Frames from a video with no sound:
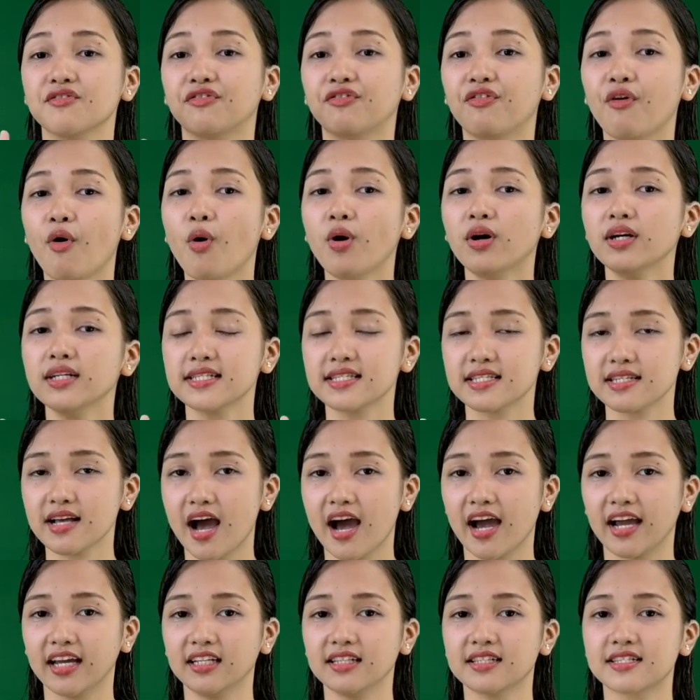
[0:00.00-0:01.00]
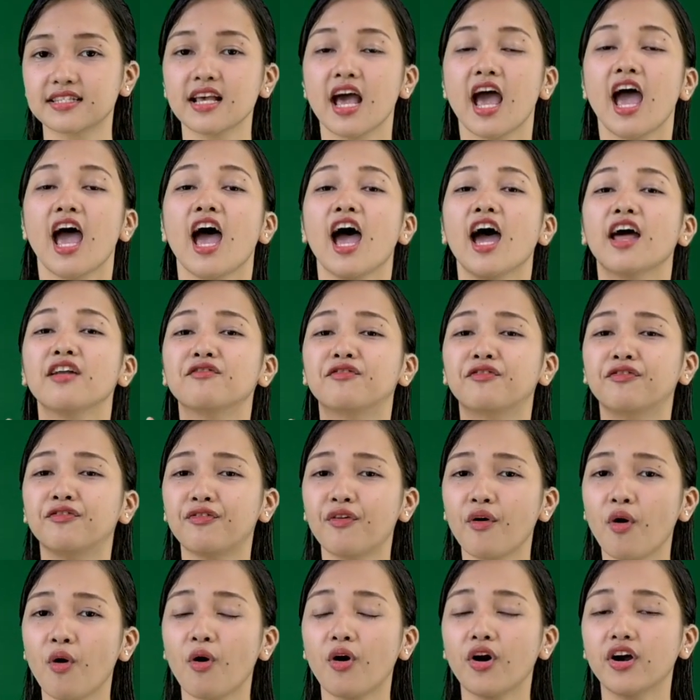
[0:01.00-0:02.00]
has four sides and
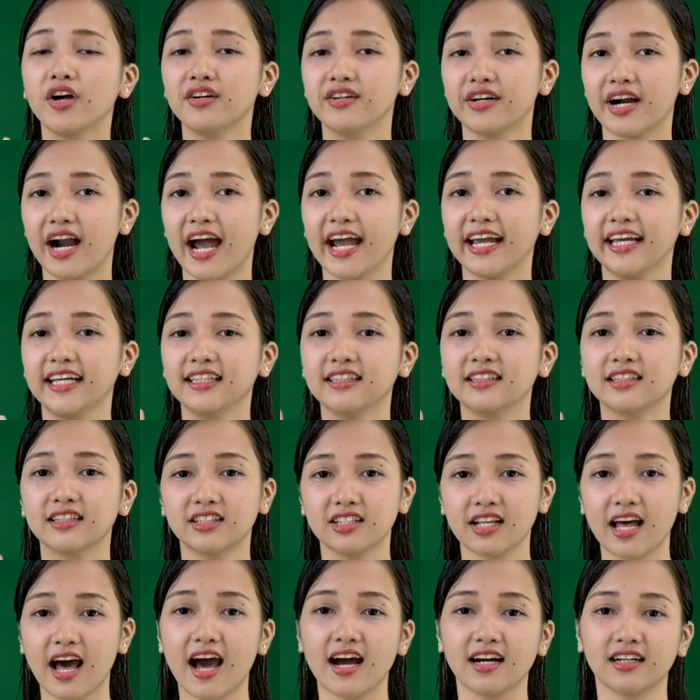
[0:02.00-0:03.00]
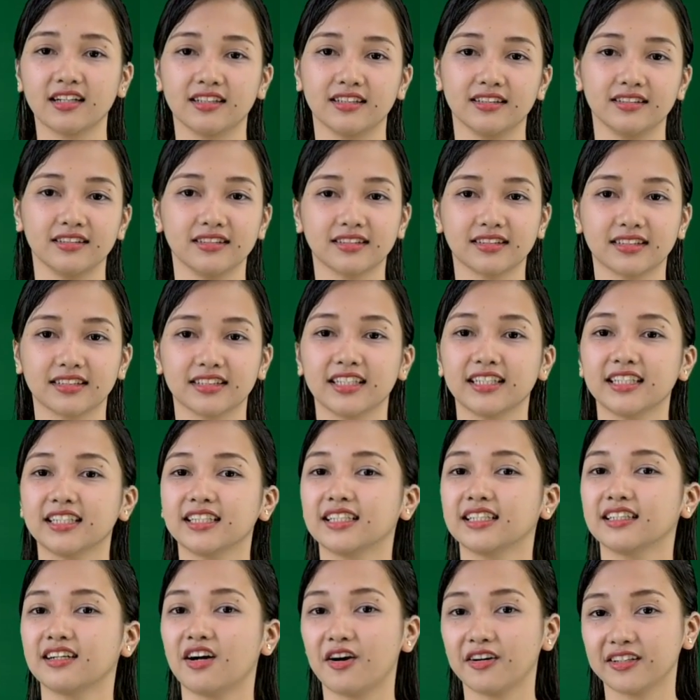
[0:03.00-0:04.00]
four right angles,
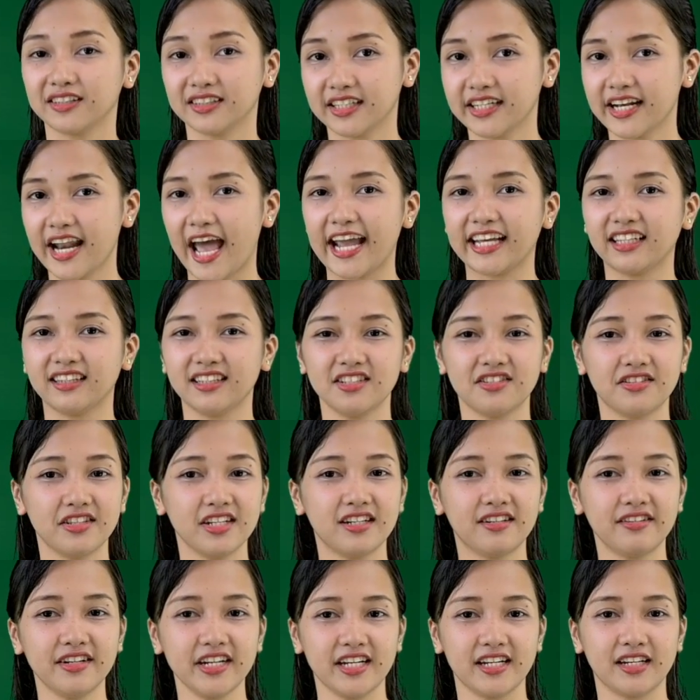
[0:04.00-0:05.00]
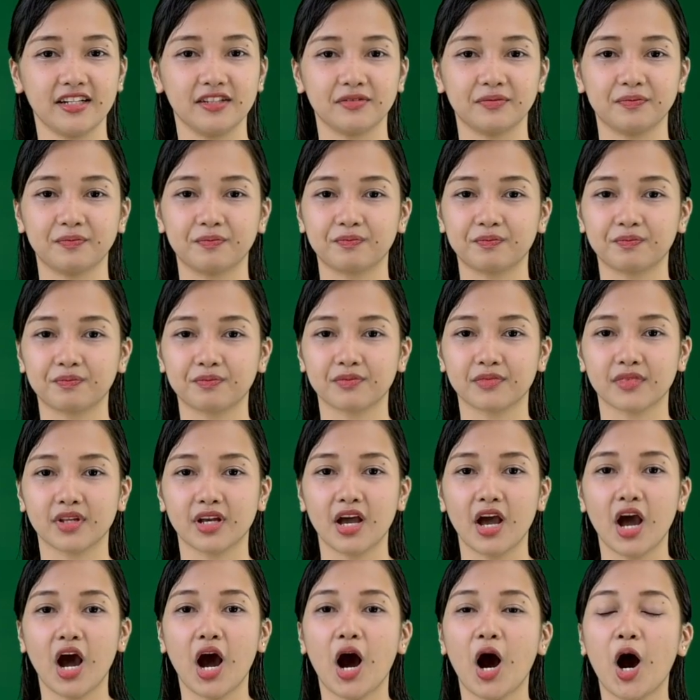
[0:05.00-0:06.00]
the 90 degrees.
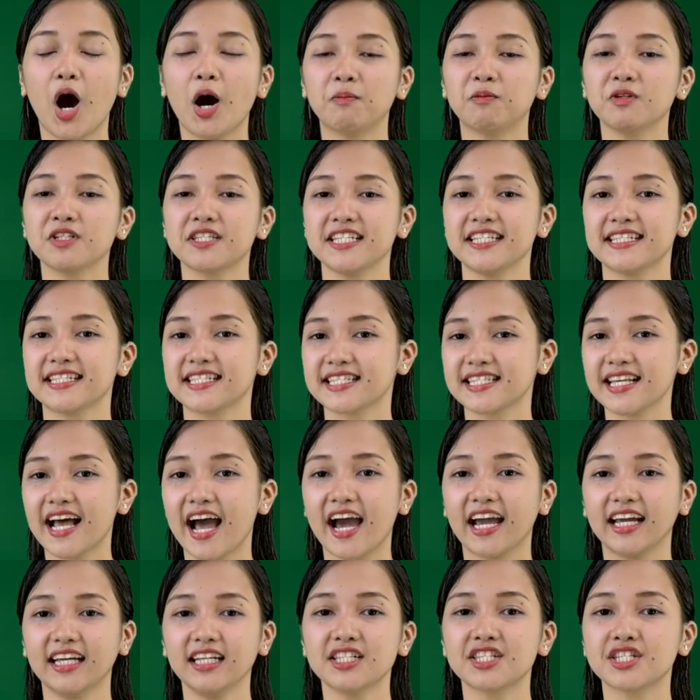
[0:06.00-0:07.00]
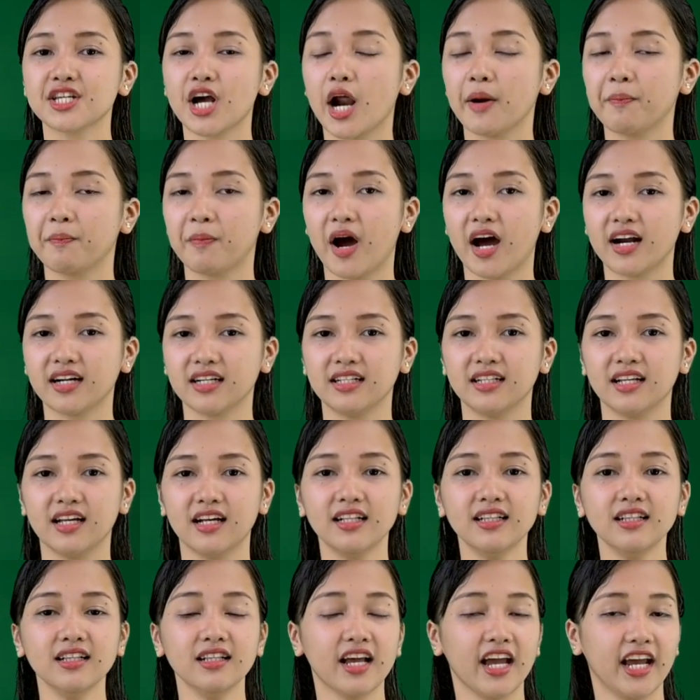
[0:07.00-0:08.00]
Opposite sides are
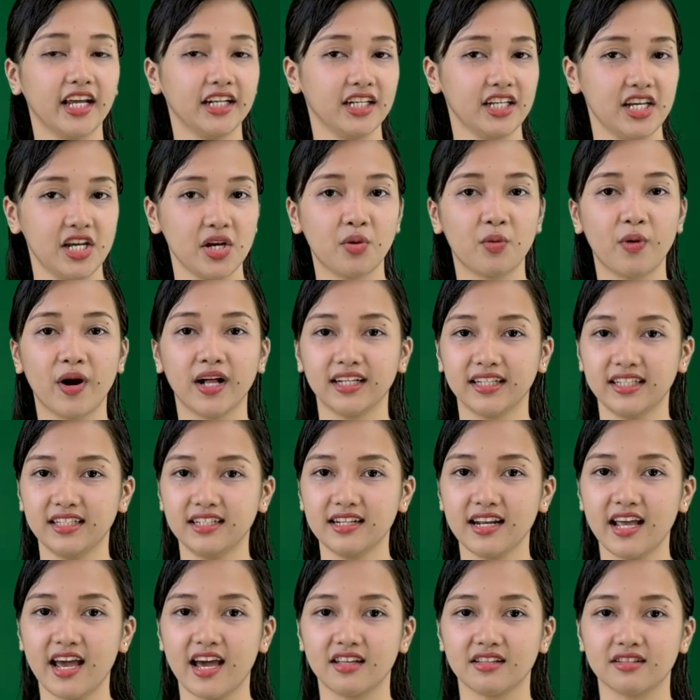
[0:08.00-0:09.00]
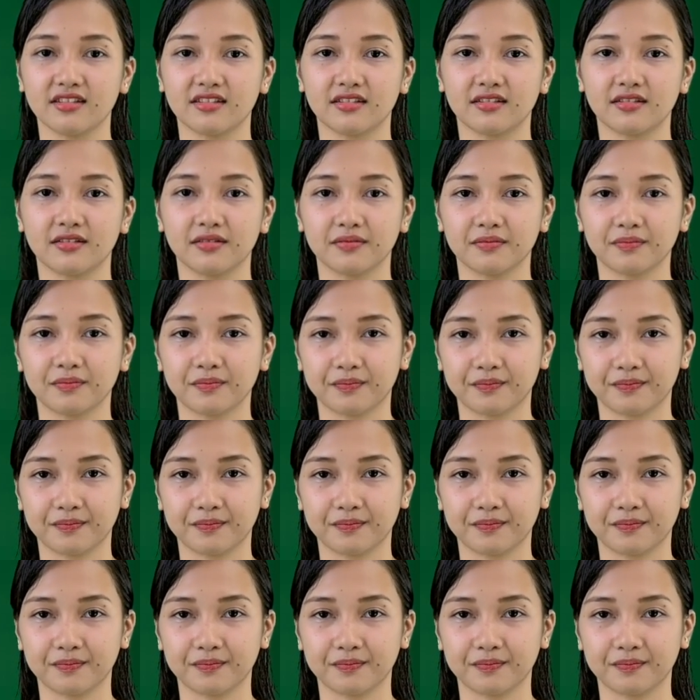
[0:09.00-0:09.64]
parallel and equal in length.